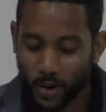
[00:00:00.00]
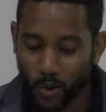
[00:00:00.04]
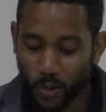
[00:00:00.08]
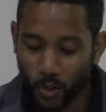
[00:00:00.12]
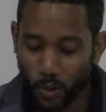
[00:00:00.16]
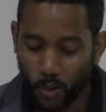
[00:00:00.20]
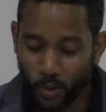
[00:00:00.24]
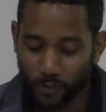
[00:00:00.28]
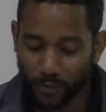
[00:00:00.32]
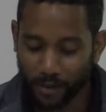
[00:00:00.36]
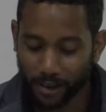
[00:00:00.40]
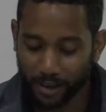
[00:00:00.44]

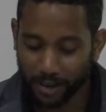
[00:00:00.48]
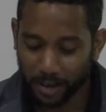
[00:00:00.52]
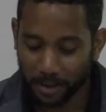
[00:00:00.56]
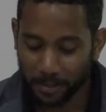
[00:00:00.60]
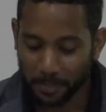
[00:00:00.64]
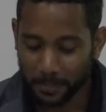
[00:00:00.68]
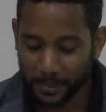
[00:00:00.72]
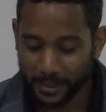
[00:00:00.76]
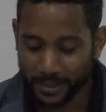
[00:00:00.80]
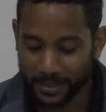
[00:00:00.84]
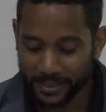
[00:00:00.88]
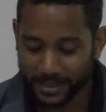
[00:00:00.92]

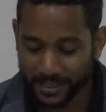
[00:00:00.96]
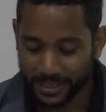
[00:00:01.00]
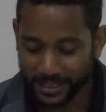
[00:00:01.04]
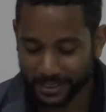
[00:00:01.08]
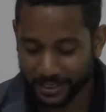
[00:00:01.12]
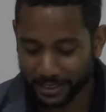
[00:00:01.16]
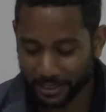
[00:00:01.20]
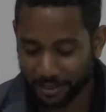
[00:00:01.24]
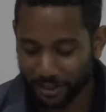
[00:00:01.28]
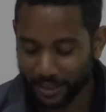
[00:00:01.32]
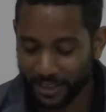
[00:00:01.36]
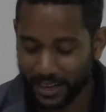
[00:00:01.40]

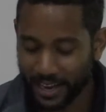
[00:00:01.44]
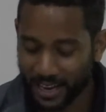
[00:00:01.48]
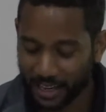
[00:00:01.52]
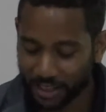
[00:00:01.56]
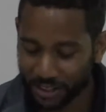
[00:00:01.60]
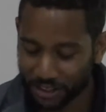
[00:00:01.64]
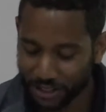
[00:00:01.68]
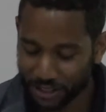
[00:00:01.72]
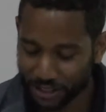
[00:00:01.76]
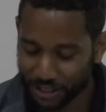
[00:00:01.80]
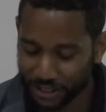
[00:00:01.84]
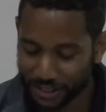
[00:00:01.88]
overcompensatory
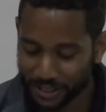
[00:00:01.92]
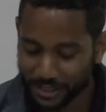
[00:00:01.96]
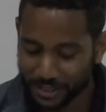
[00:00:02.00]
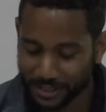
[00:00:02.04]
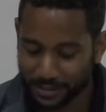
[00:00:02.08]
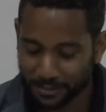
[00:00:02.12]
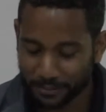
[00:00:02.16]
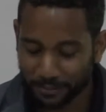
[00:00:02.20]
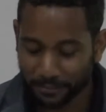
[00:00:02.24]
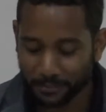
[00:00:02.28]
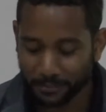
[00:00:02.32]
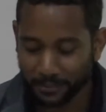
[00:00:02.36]

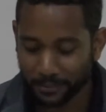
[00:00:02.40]
actions,